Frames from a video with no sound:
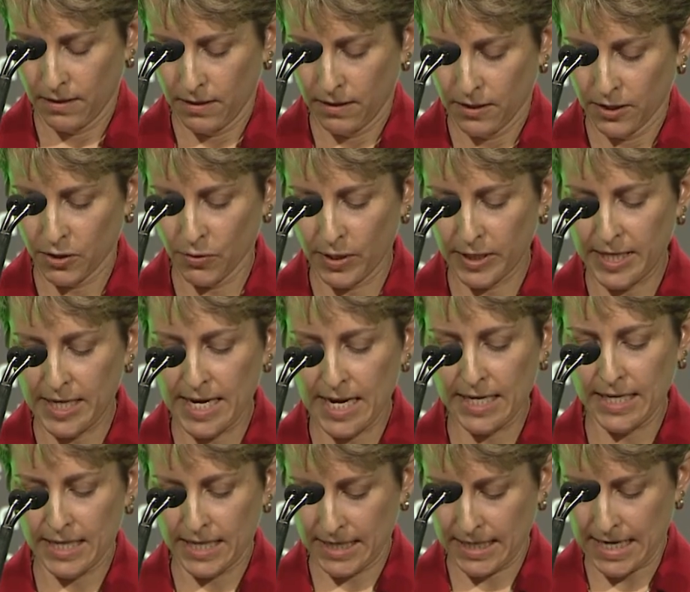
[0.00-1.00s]
So at the
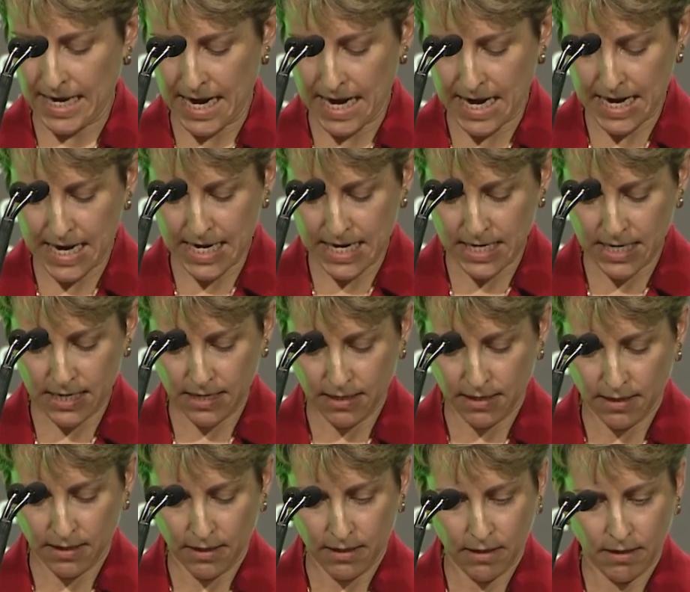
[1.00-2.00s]
end of the day,
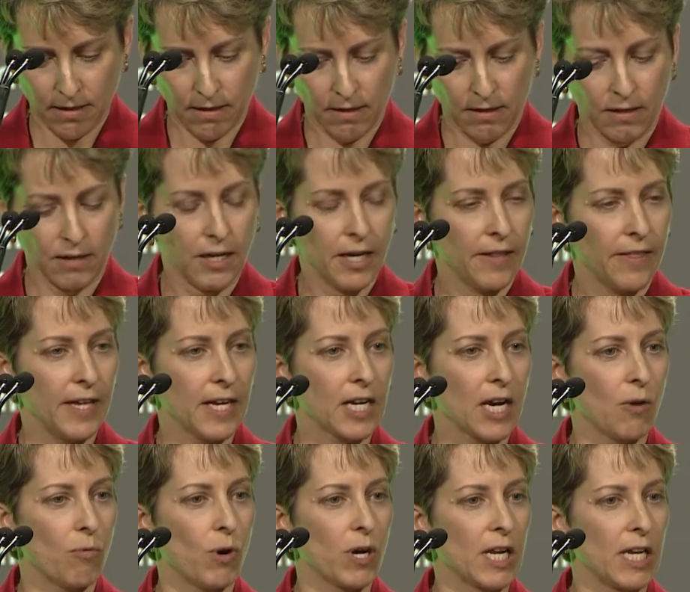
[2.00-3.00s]
I think
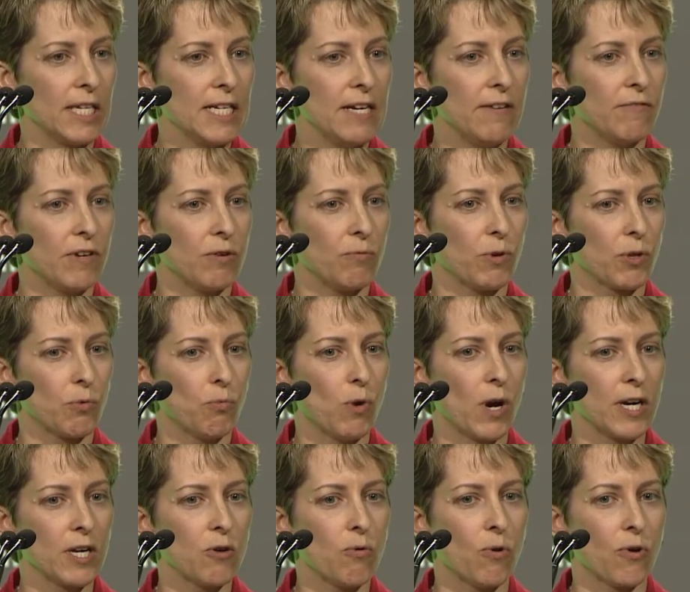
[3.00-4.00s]
I want to leave it with
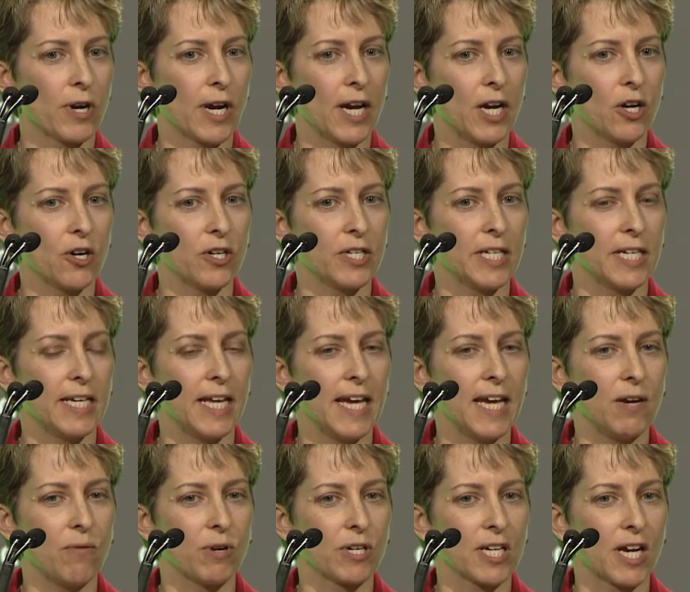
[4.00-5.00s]
one quote I heard
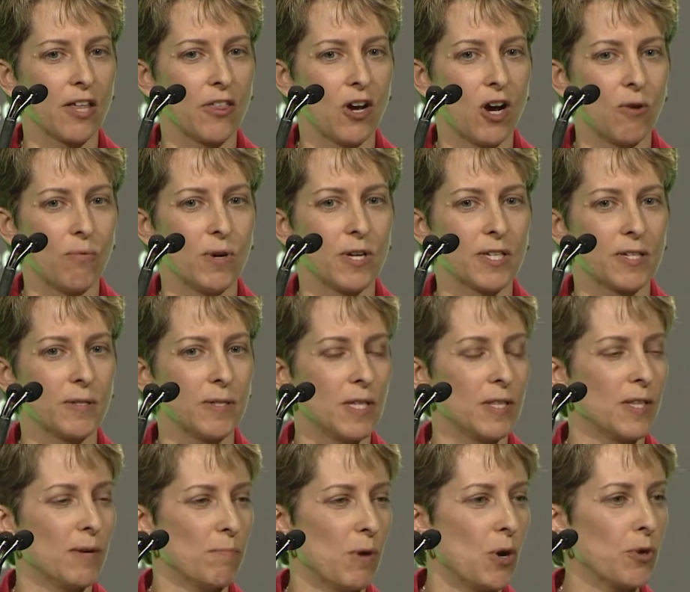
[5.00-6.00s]
today, which I thought was
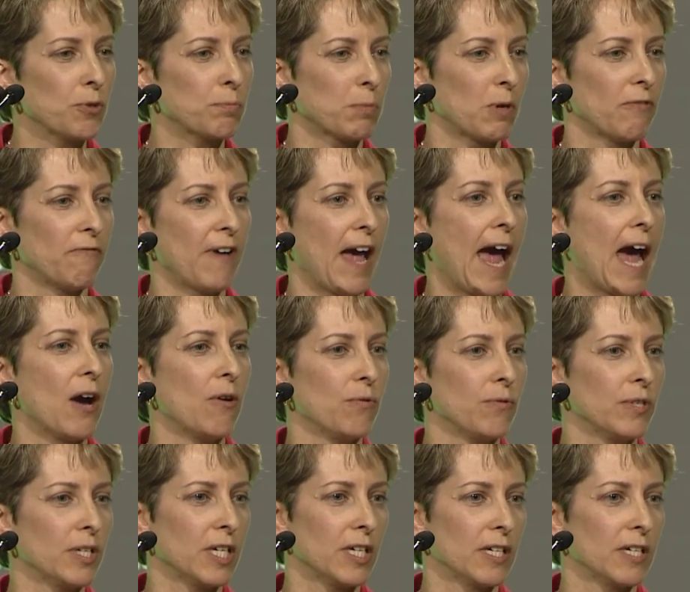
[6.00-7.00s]
the most
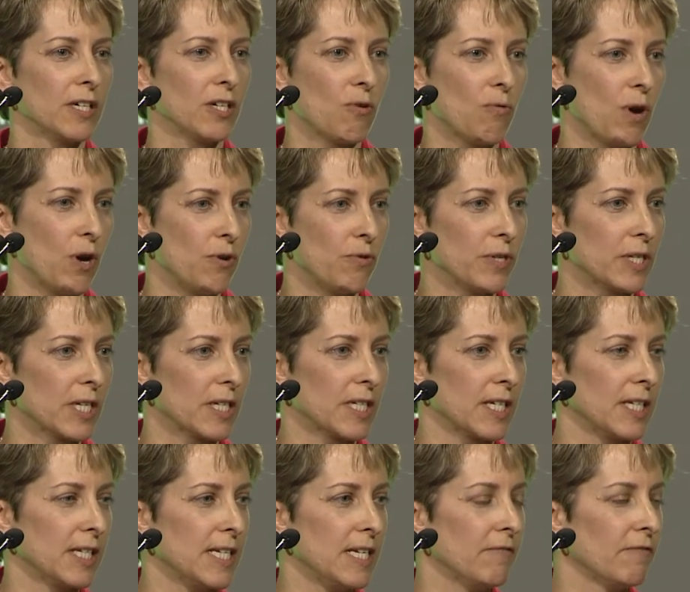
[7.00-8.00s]
profound quote
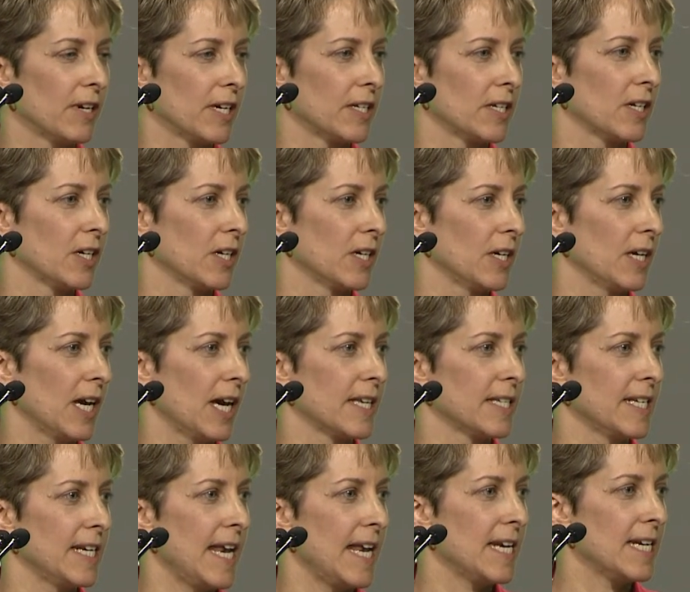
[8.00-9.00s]
to leave it as
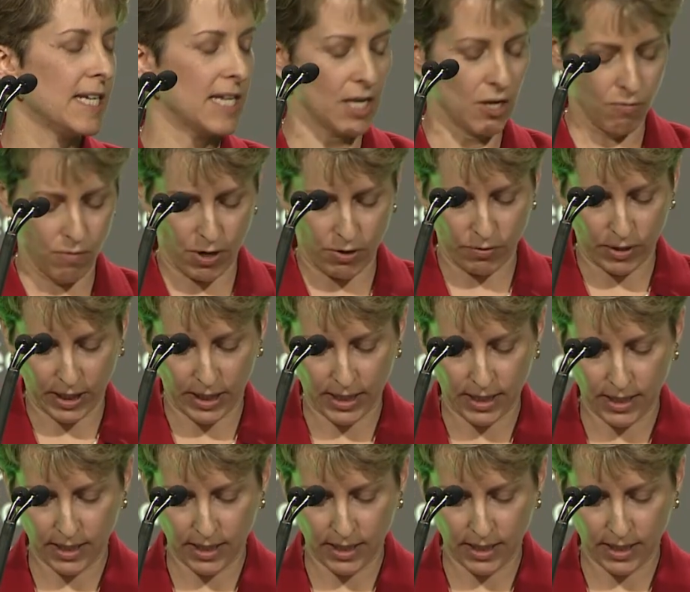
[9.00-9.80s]
an ending quote.